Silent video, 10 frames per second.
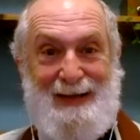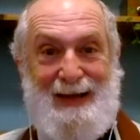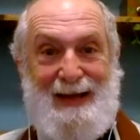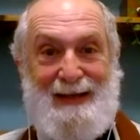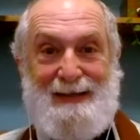
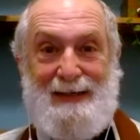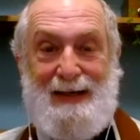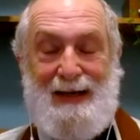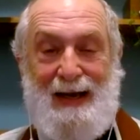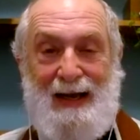And
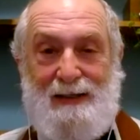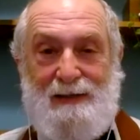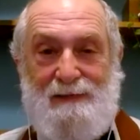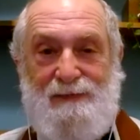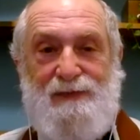I
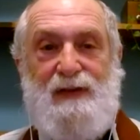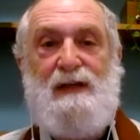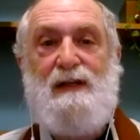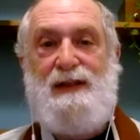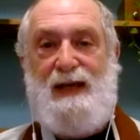could
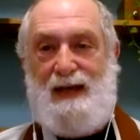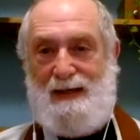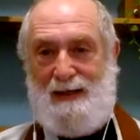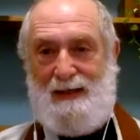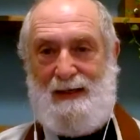feel that
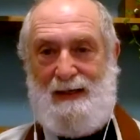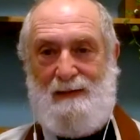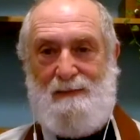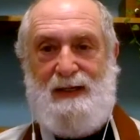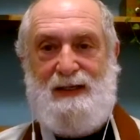in
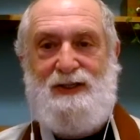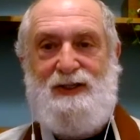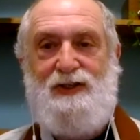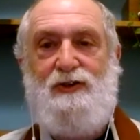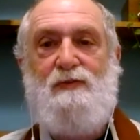him, his
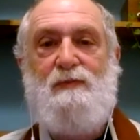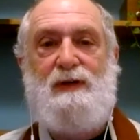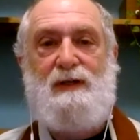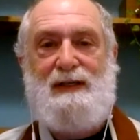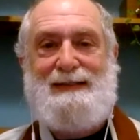
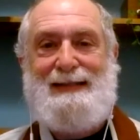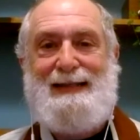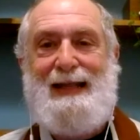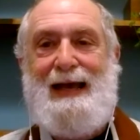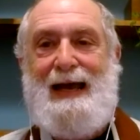humor, his
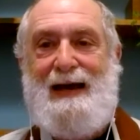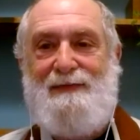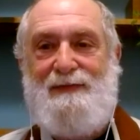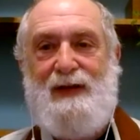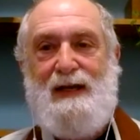
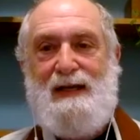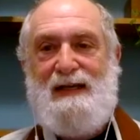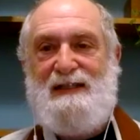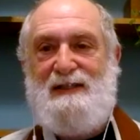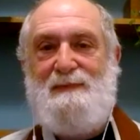laugh,
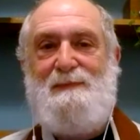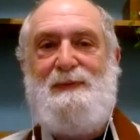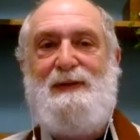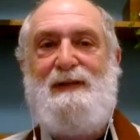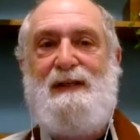his
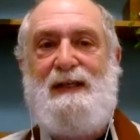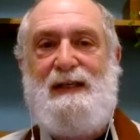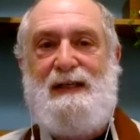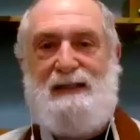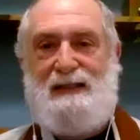ability
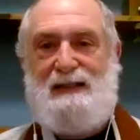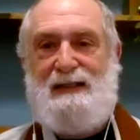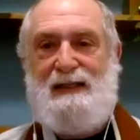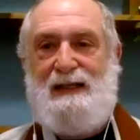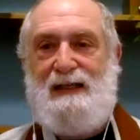to
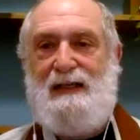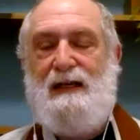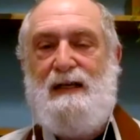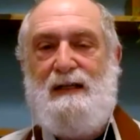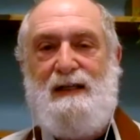see
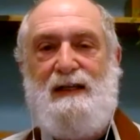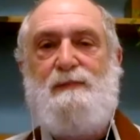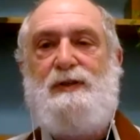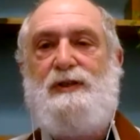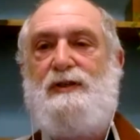the
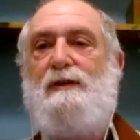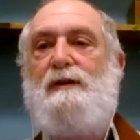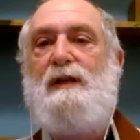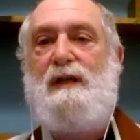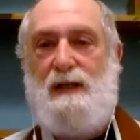
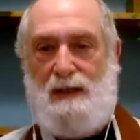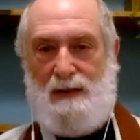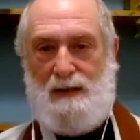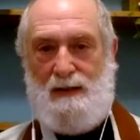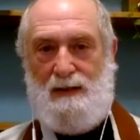absurdity
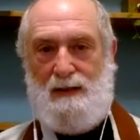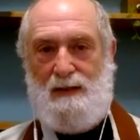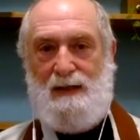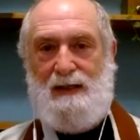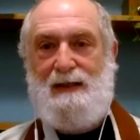
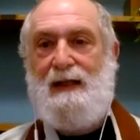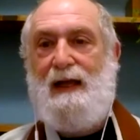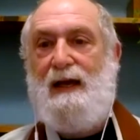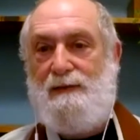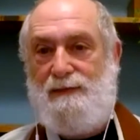in
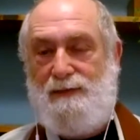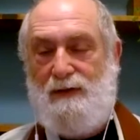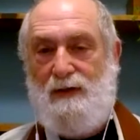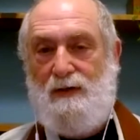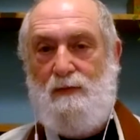life
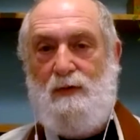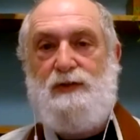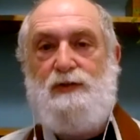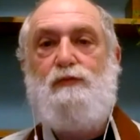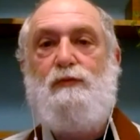
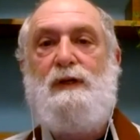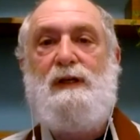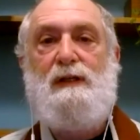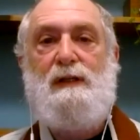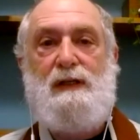was
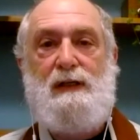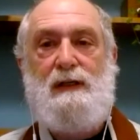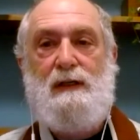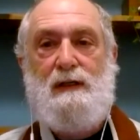really